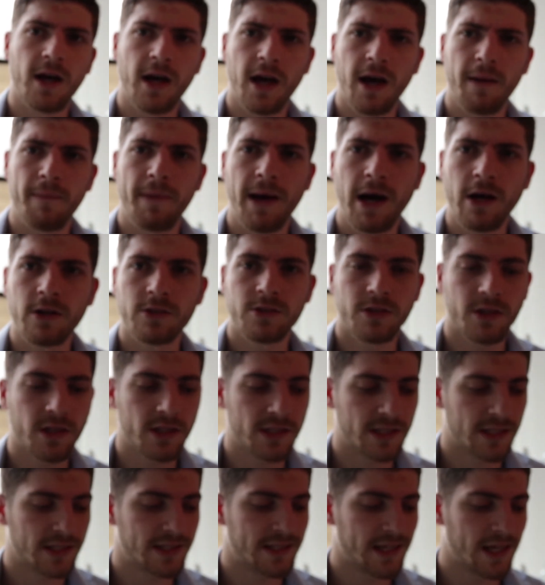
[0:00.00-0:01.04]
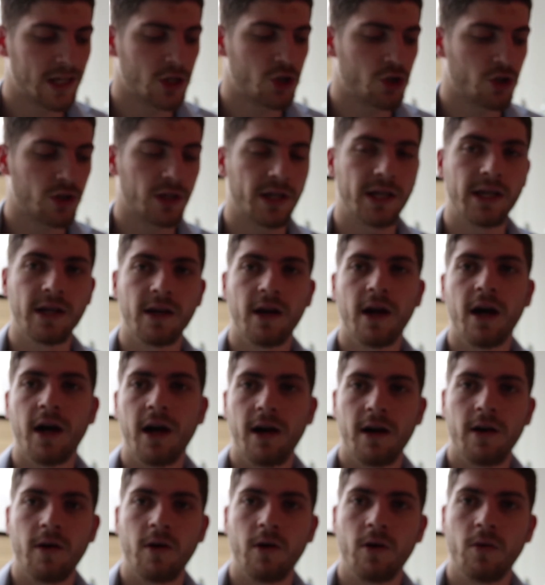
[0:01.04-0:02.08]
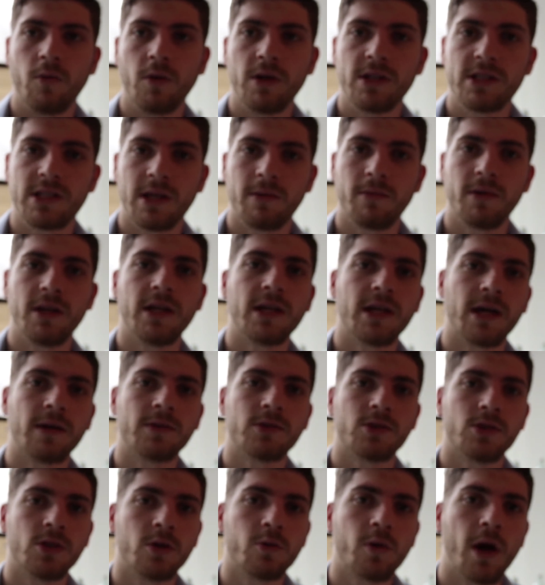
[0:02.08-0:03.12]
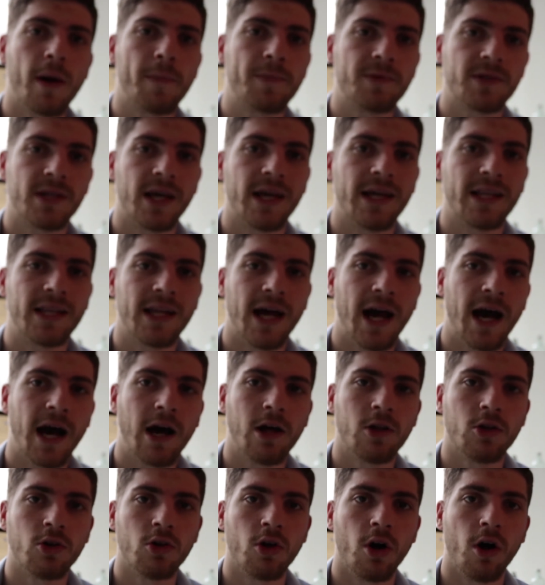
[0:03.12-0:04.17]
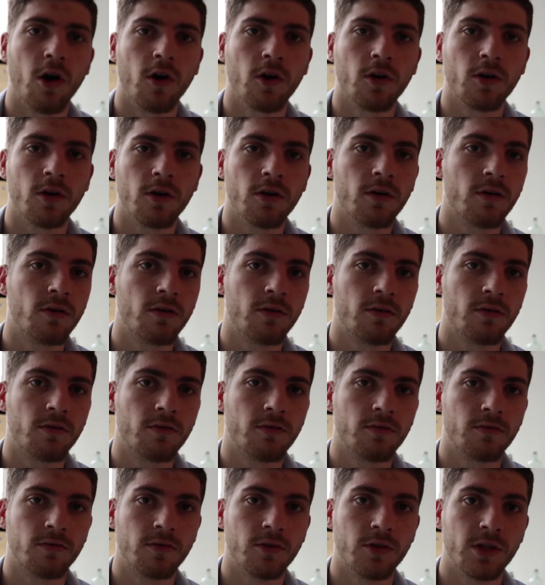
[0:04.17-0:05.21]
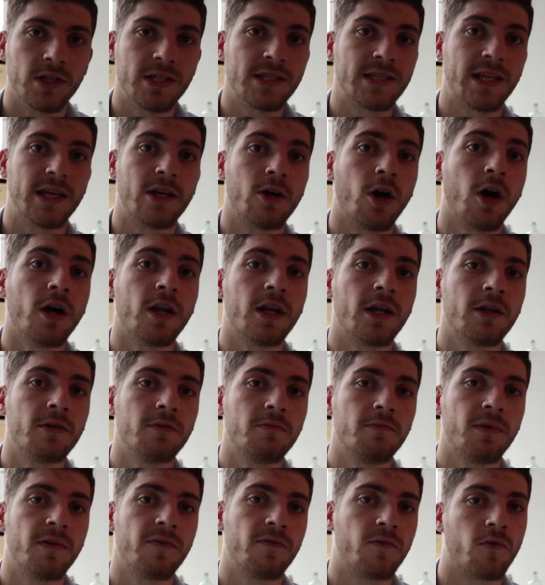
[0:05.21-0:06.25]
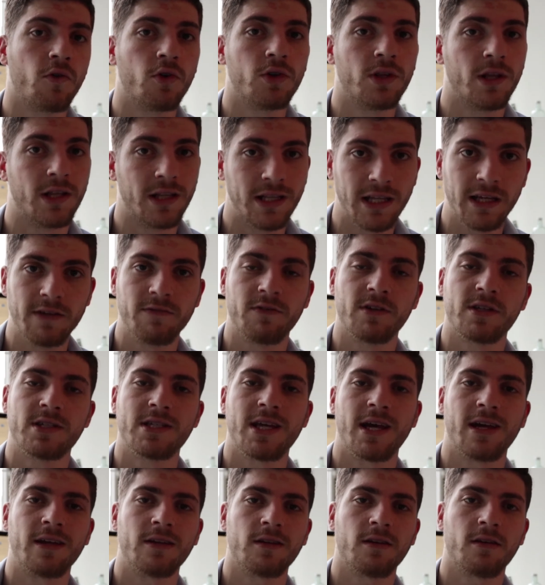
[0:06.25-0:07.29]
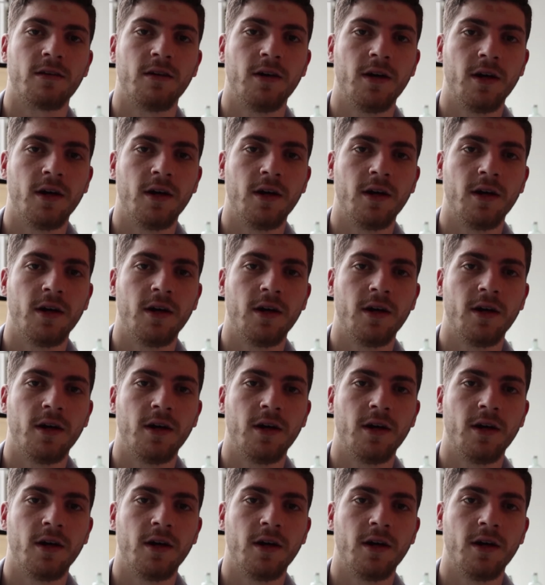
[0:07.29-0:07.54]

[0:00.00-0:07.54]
A bounce rate is essentially when somebody comes to your website, how long do they stay on it before they leave the site?